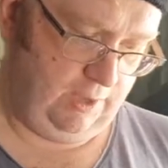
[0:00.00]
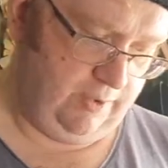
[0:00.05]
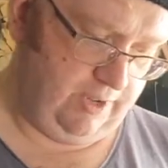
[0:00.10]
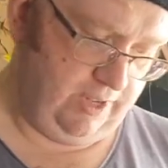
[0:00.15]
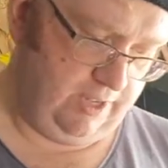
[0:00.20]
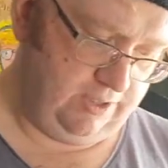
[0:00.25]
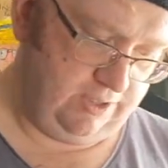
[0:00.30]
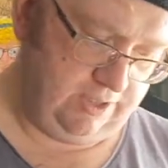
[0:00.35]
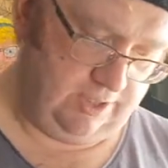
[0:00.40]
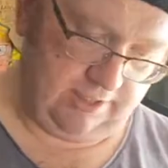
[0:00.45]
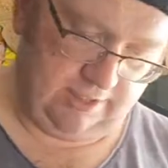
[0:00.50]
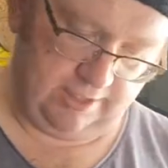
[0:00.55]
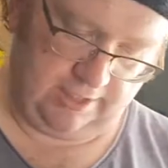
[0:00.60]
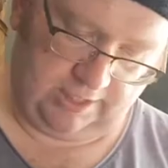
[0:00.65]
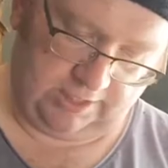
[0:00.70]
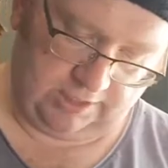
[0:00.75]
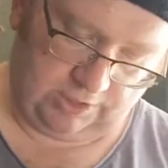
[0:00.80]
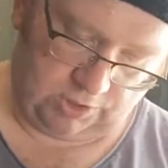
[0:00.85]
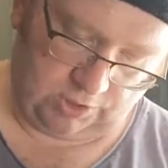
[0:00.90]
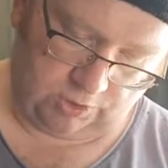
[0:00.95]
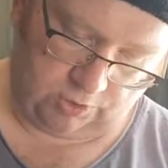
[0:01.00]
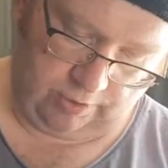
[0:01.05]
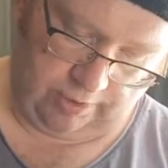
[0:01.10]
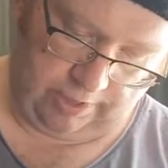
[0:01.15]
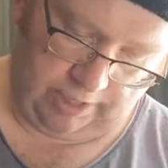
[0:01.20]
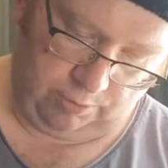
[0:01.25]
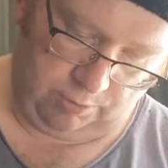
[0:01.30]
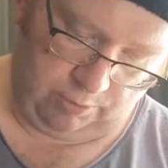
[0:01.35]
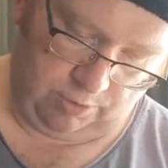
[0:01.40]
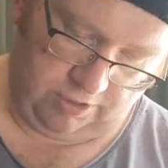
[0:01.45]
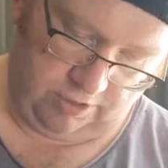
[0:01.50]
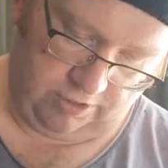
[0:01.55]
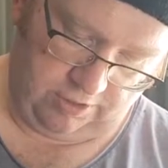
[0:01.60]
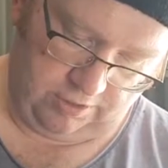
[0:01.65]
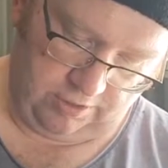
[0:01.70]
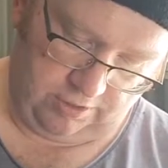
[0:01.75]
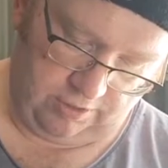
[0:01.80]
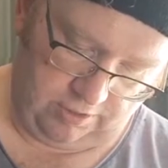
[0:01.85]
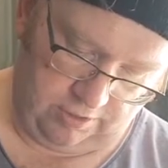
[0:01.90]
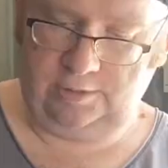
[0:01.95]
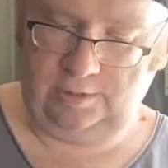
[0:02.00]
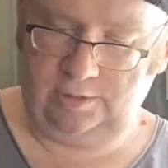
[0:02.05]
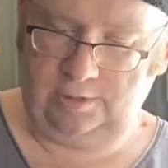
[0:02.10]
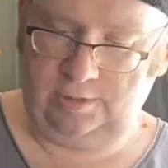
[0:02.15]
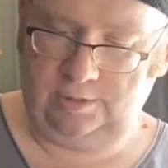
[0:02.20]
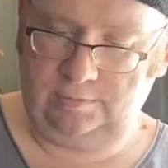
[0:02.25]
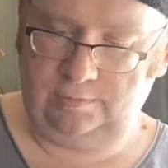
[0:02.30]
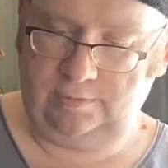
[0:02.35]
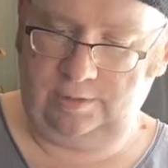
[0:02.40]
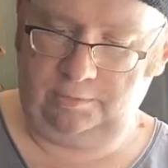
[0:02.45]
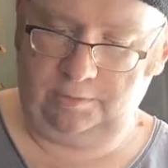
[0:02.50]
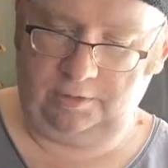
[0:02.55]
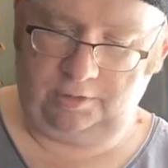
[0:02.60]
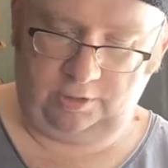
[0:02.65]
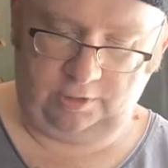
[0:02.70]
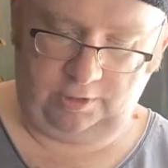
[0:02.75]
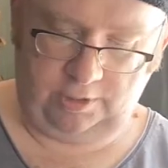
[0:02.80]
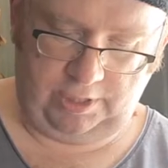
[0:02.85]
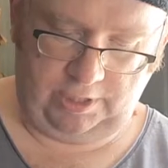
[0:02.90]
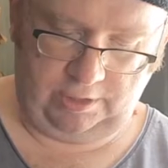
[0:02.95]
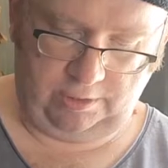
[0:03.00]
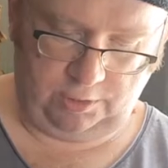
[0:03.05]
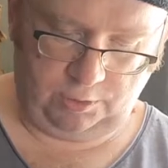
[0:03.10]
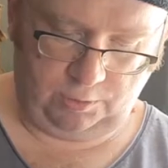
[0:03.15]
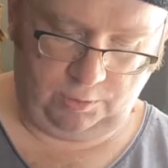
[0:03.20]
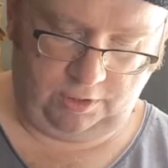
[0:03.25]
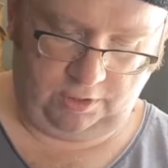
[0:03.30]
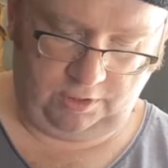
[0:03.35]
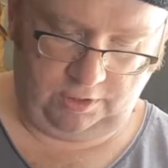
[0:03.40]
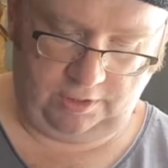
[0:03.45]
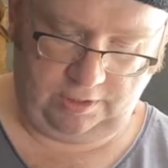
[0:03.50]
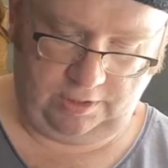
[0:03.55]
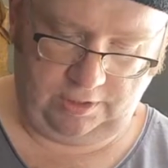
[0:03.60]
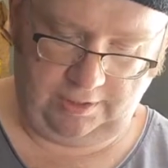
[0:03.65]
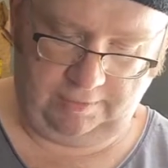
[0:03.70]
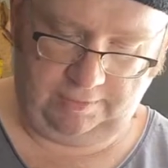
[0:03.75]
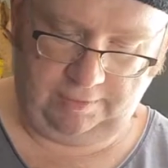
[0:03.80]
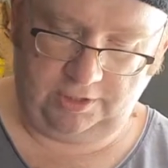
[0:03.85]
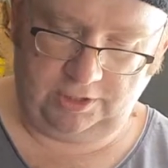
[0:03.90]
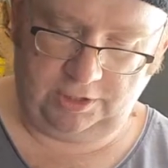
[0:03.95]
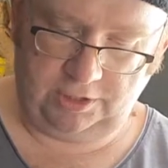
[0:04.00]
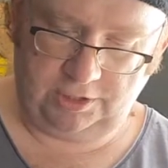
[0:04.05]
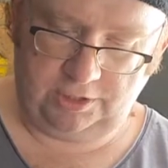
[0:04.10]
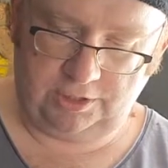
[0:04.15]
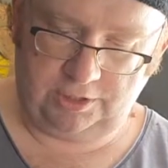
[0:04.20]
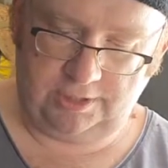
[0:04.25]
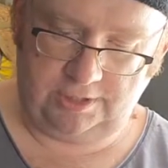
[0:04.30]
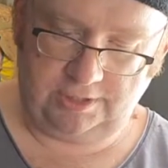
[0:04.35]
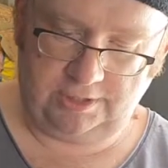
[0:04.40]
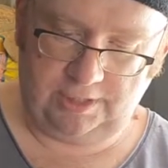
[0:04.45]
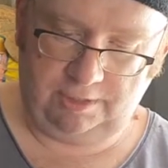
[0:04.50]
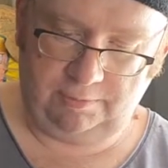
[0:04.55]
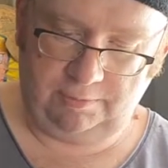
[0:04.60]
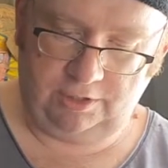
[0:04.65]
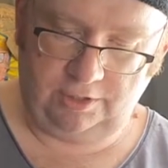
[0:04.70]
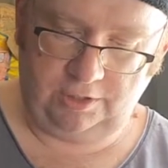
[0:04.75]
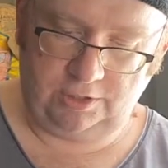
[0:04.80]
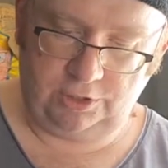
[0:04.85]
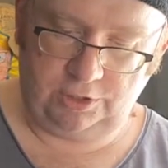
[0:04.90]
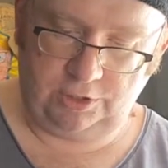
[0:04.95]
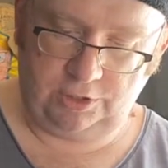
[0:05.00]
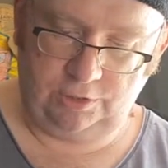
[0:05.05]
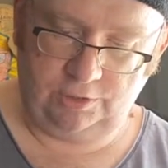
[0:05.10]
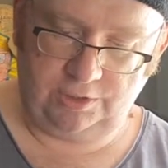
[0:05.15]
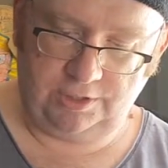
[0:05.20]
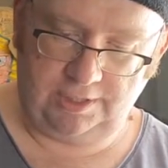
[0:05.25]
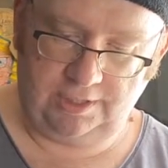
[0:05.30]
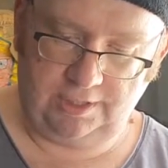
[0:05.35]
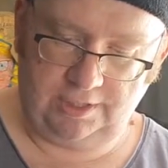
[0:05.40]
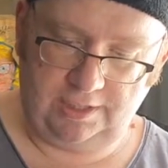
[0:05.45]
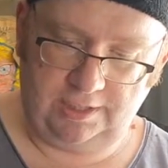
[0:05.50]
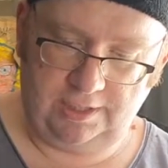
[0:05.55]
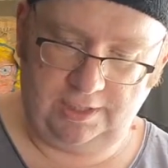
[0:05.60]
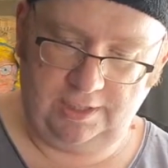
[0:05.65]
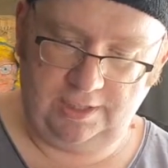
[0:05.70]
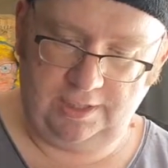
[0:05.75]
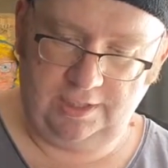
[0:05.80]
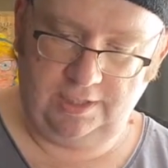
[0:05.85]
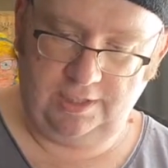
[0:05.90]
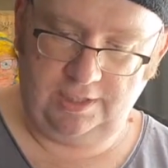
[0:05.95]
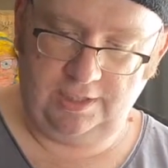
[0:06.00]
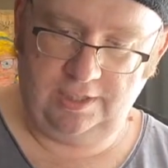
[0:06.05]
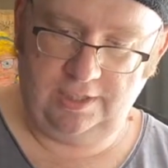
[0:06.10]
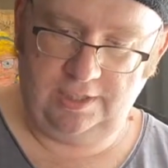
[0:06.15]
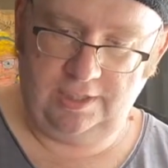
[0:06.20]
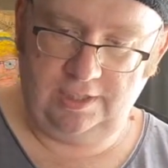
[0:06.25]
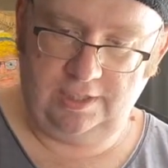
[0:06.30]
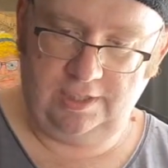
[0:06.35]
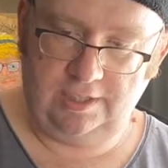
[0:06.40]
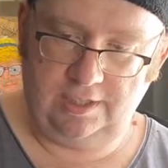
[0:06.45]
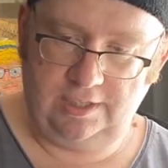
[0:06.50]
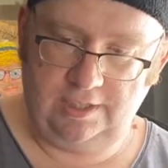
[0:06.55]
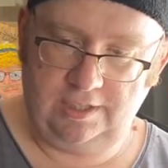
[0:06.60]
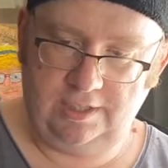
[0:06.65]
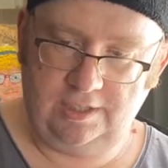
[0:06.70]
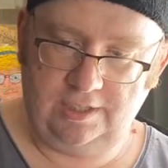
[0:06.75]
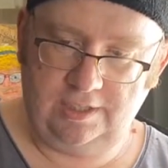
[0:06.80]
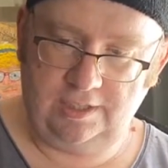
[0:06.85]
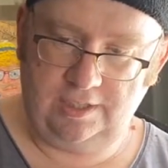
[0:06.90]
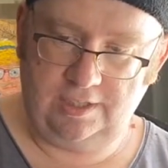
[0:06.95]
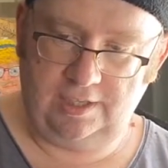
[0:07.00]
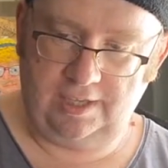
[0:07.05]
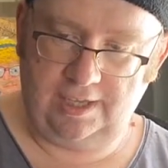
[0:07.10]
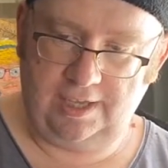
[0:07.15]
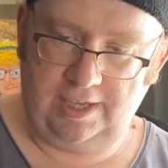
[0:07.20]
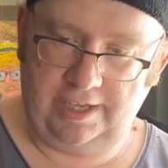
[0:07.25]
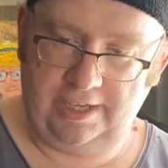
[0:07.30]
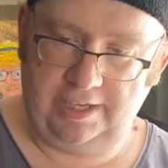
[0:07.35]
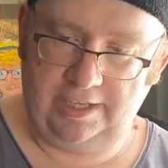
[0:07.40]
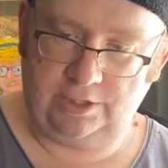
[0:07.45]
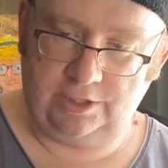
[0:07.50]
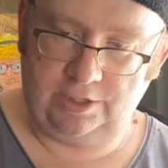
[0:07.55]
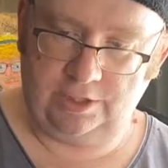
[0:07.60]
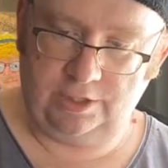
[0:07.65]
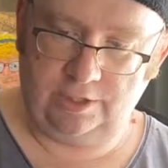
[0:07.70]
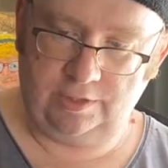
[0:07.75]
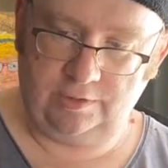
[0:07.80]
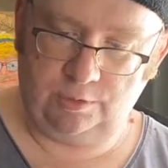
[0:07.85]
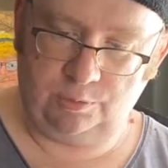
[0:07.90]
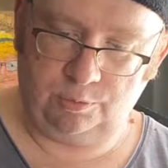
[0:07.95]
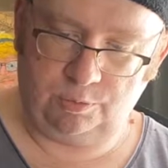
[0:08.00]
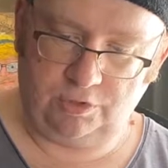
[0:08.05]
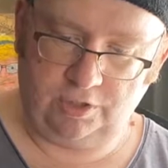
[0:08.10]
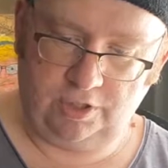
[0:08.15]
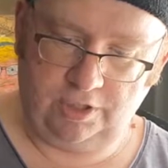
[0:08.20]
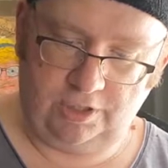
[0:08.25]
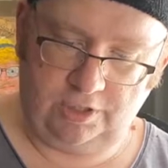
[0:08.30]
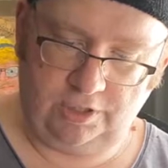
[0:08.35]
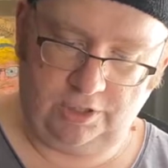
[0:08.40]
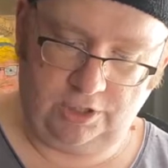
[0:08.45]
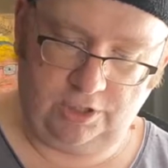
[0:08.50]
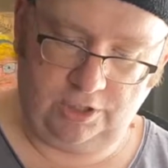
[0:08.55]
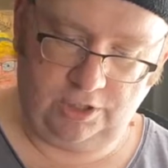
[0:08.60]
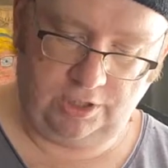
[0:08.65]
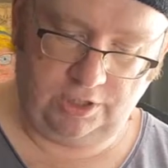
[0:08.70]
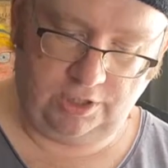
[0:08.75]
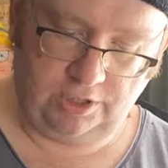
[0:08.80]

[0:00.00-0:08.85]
way you think that a scrape maybe along here as well I'm only just to see I'm only just using the edge of the brush